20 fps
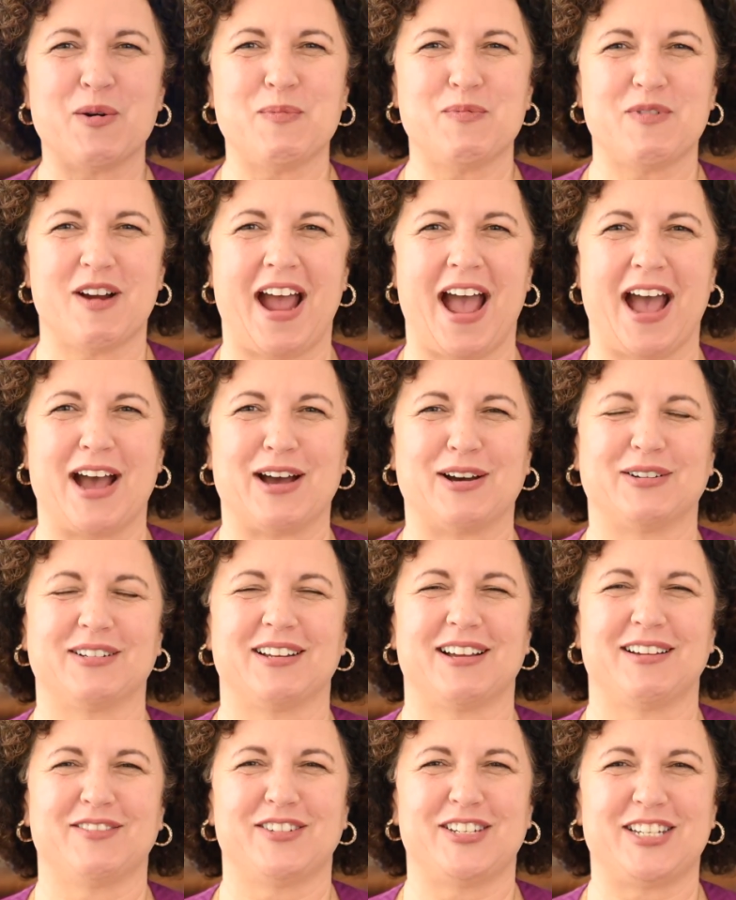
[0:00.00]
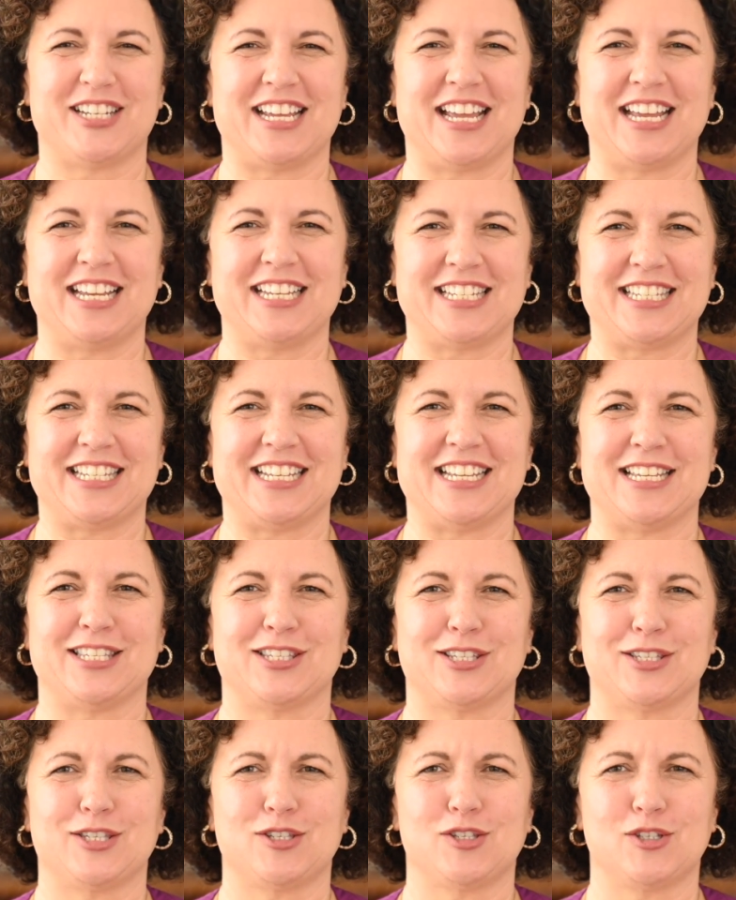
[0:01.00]
proud of
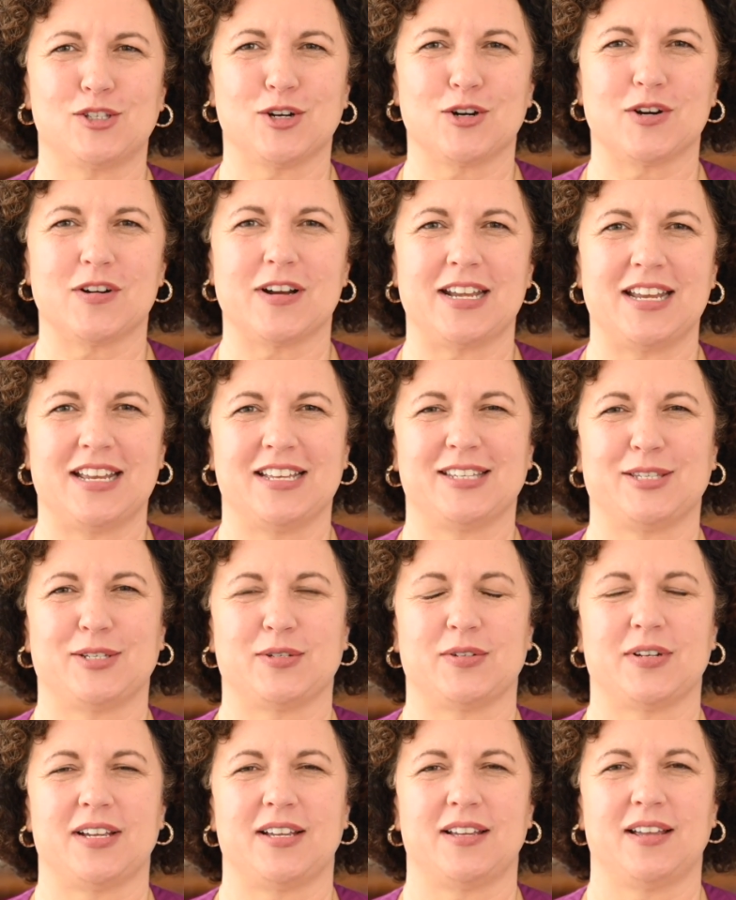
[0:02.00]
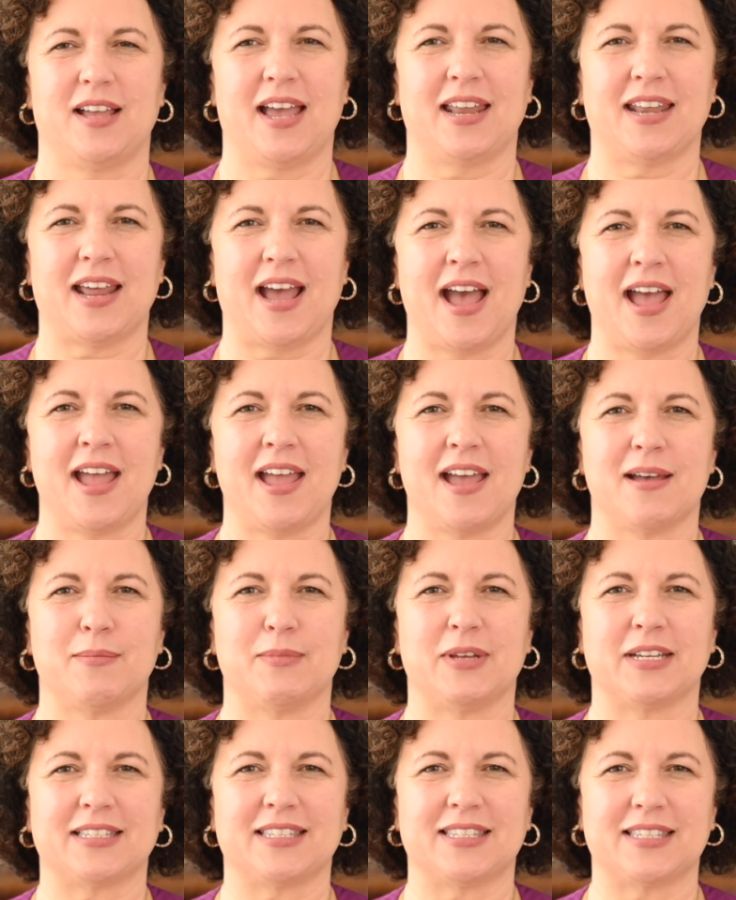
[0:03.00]
GHC's storied history, and I am
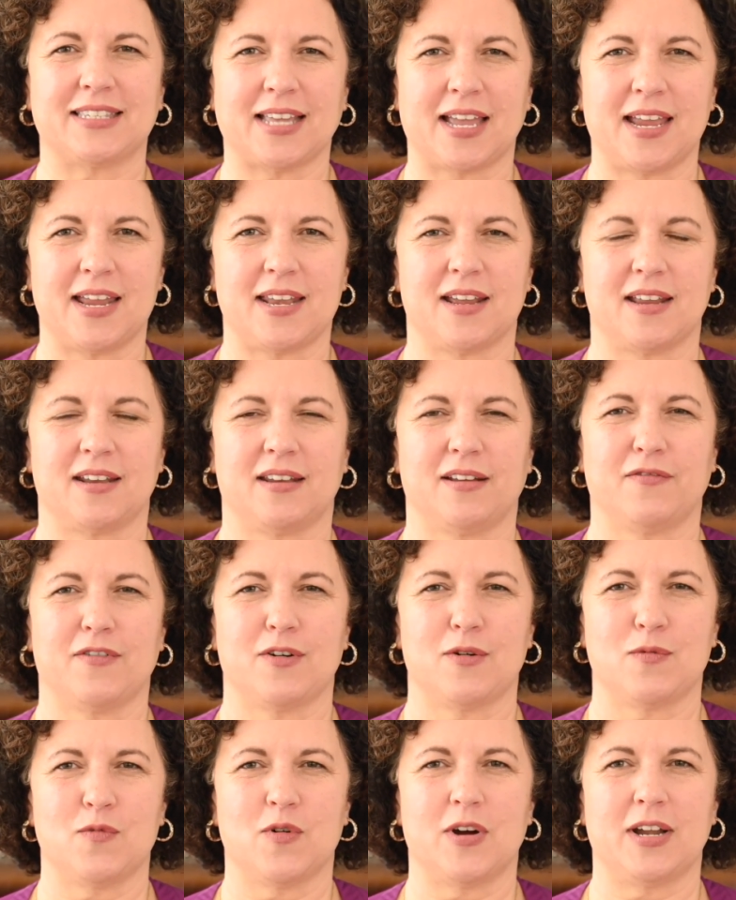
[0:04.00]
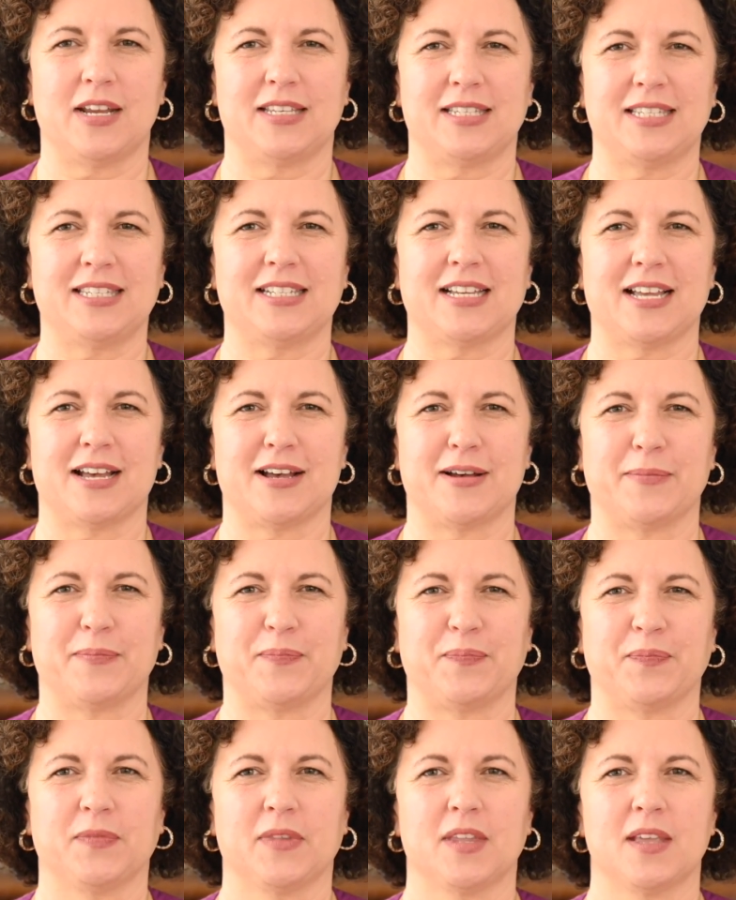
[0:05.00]
excited for what is to
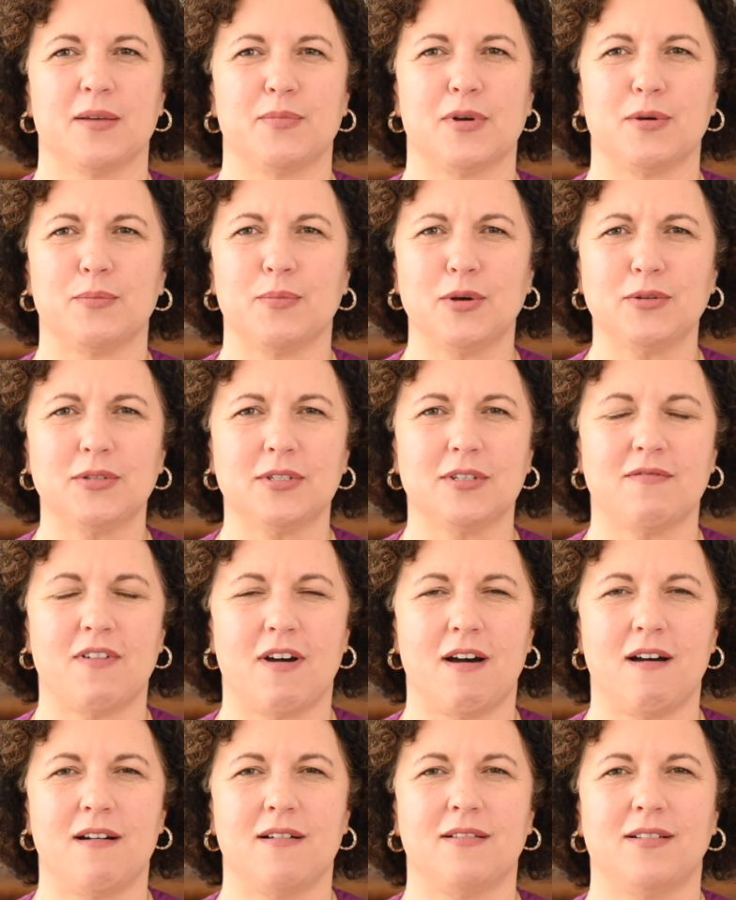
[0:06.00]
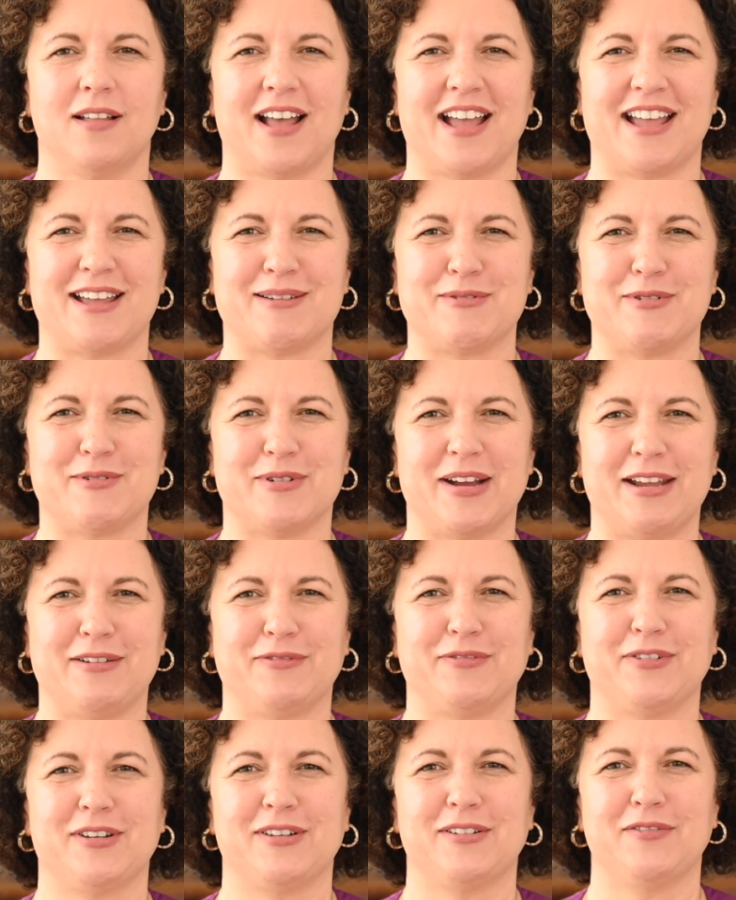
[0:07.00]
come. But most of all, I am
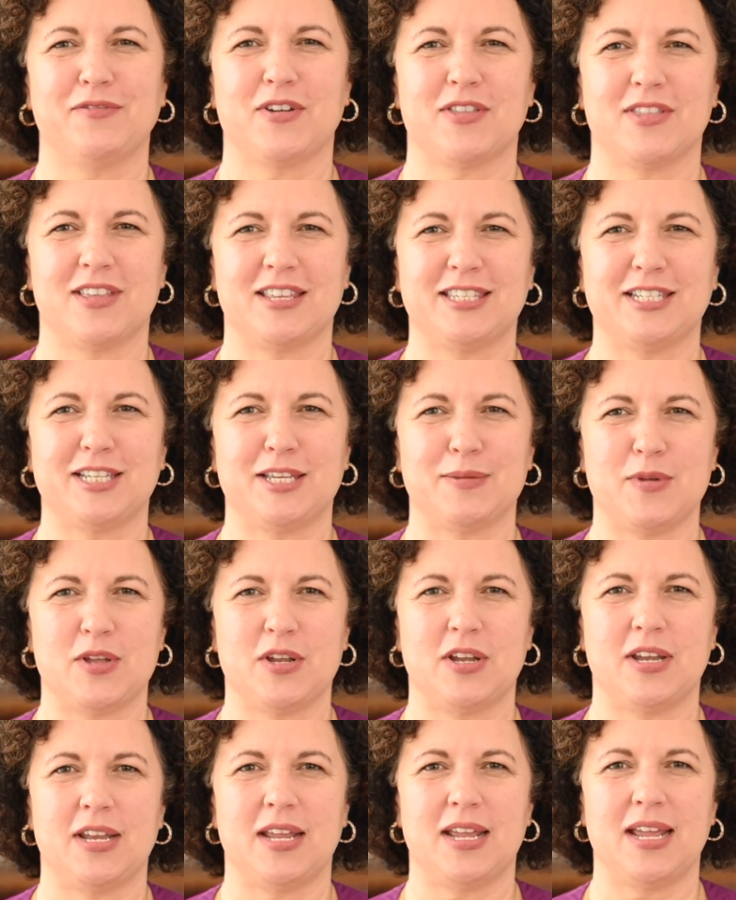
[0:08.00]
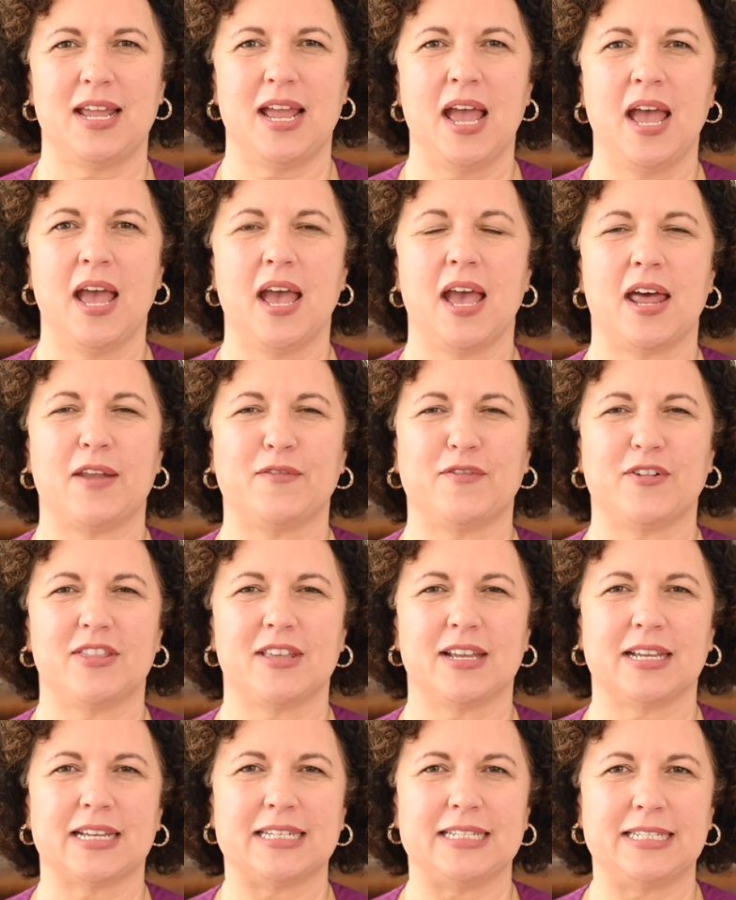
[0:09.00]
grateful for this community and for the
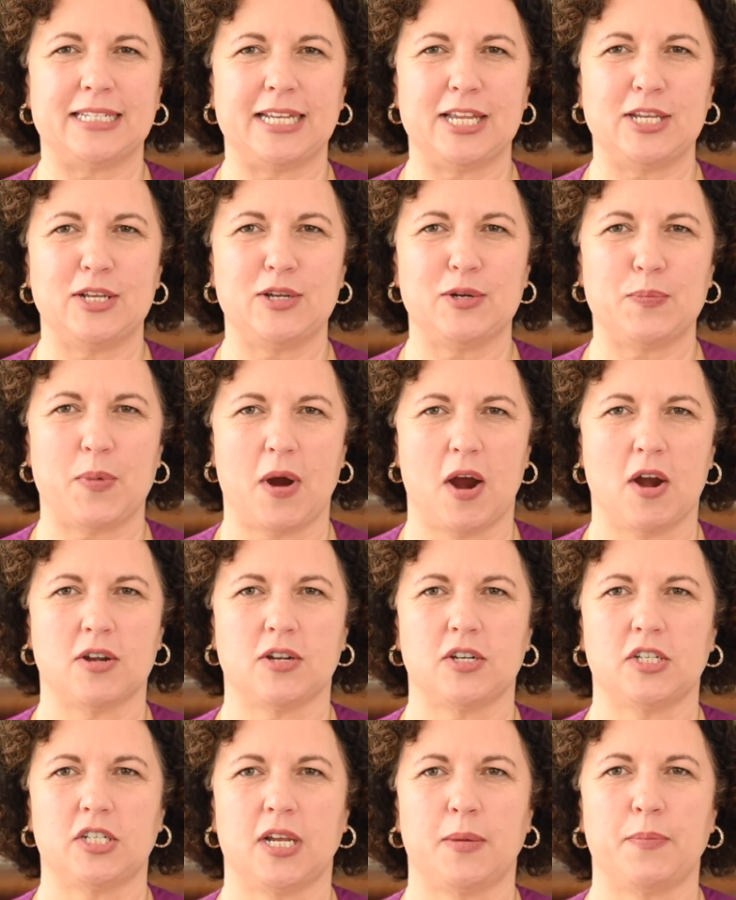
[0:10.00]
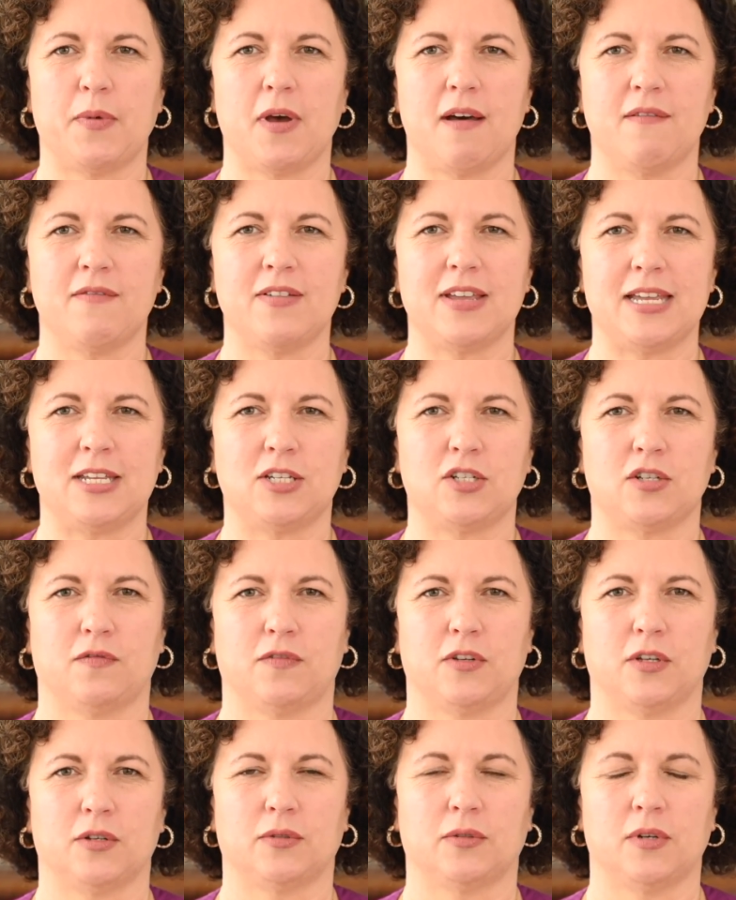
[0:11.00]
continued partnership of each of
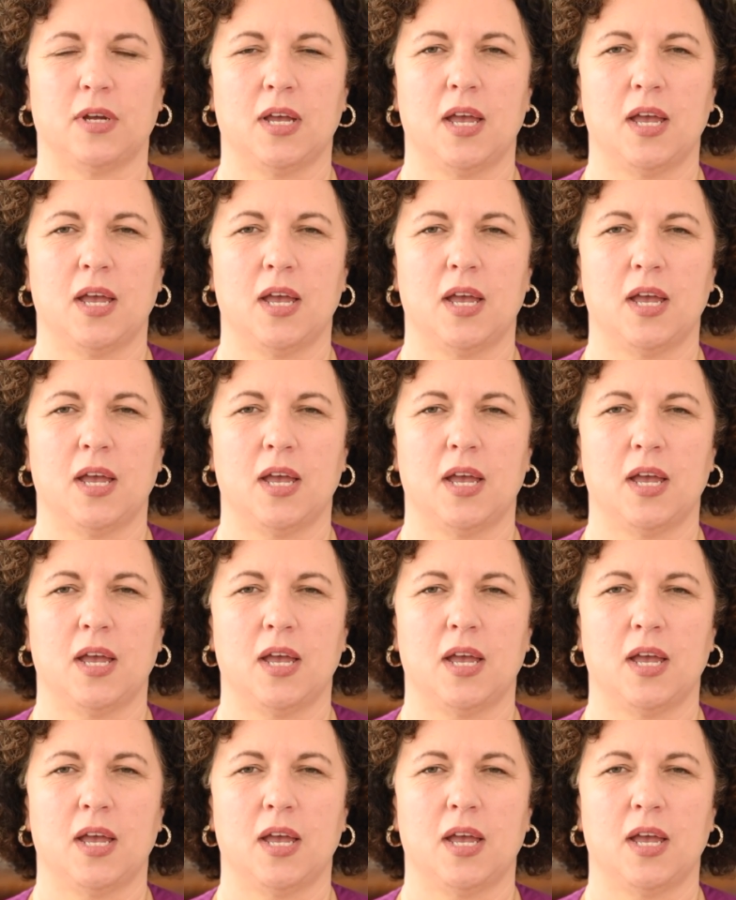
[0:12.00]
you.